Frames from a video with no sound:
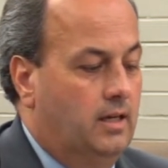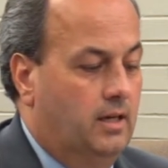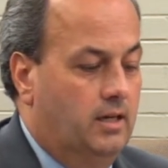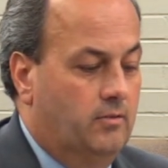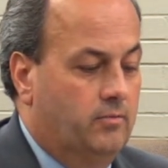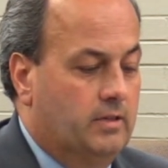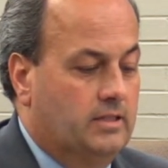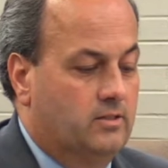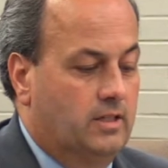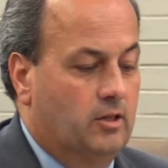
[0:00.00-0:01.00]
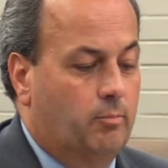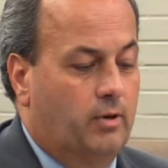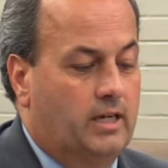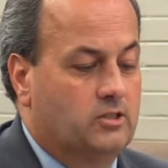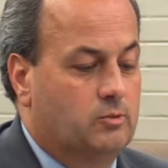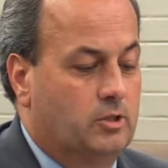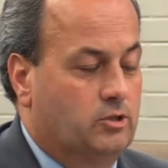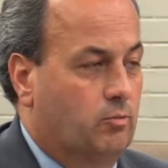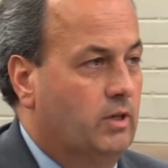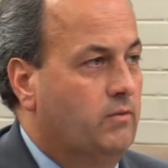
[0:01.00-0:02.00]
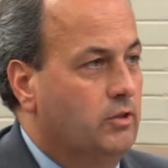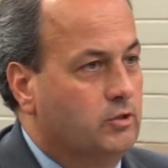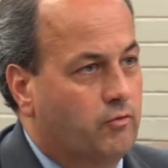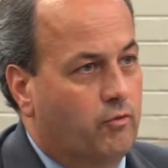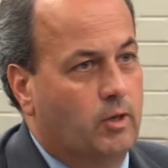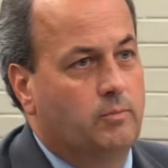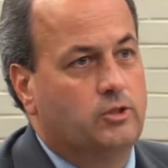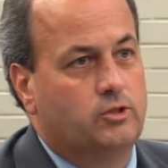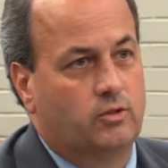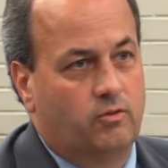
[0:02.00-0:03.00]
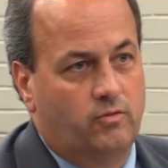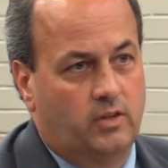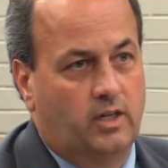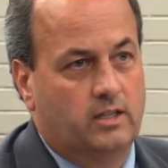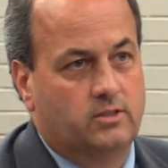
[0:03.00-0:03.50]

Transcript: as an enterprise and special revenues from the general fund.